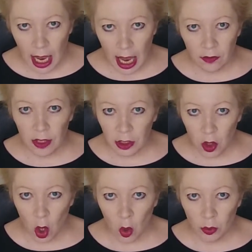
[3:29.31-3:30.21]
and their
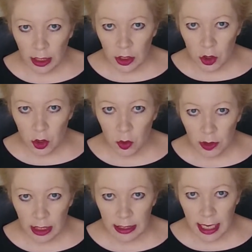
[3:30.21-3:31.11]
goal is to
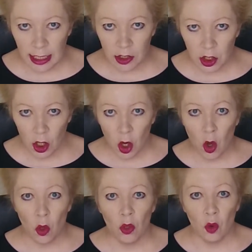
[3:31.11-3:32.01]
connect
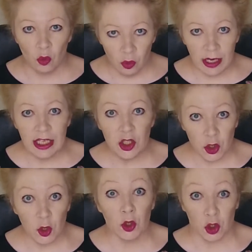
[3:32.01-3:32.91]
the
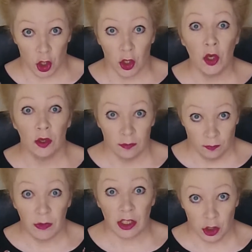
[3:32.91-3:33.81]
researcher,
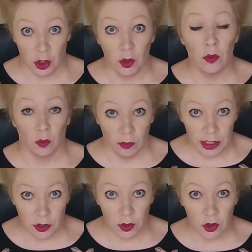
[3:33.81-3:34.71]
that's you, the
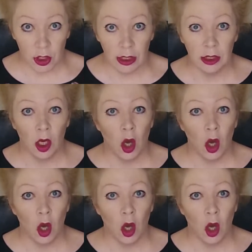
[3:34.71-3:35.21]
researcher,